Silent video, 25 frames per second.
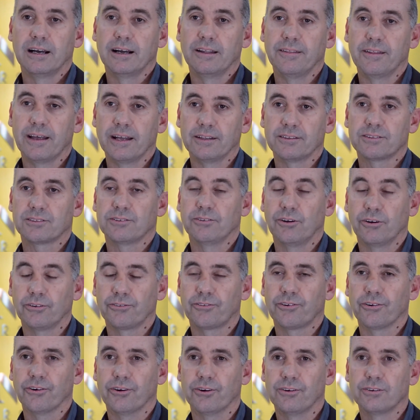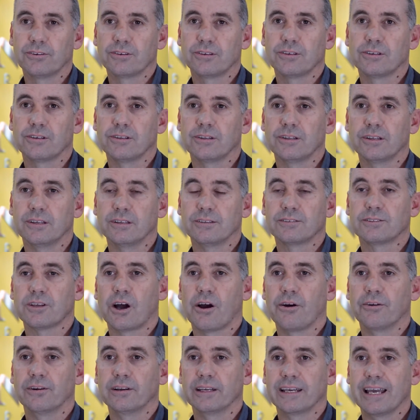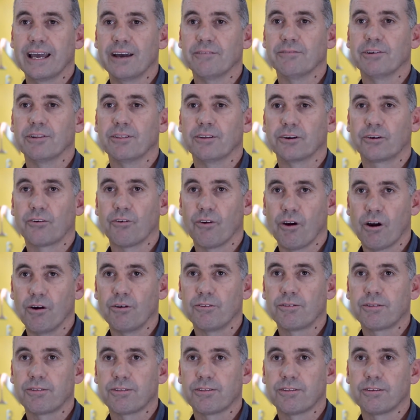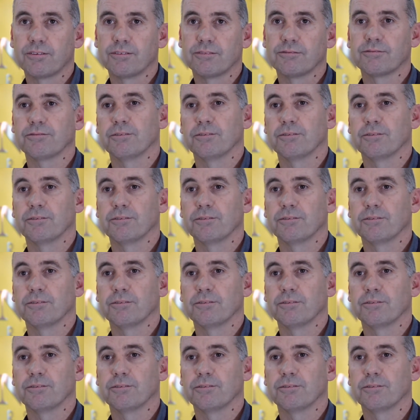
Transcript: That's not true. It's only ever the growth